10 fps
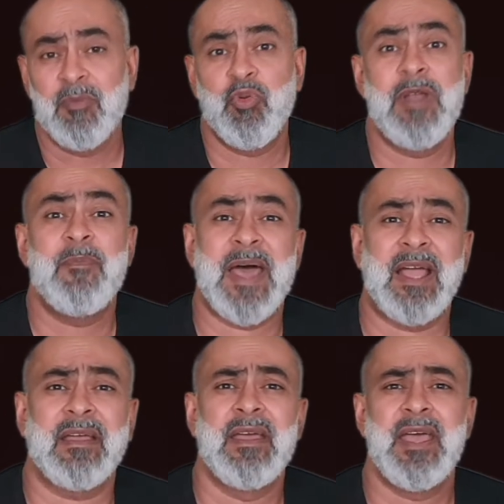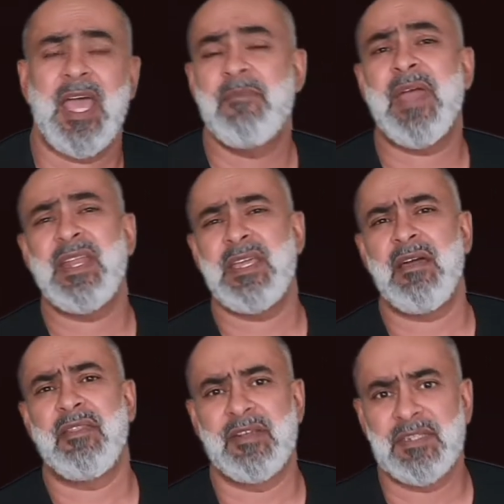PrintPak, and many
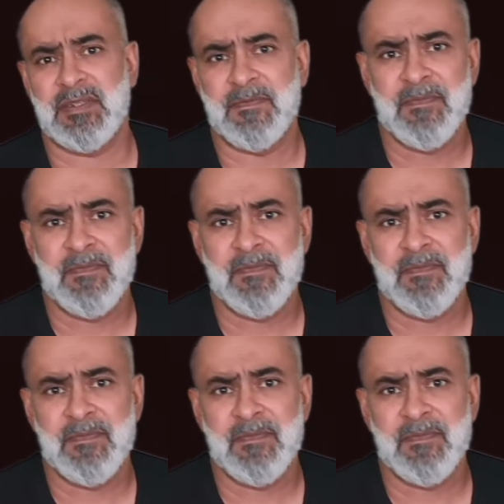others.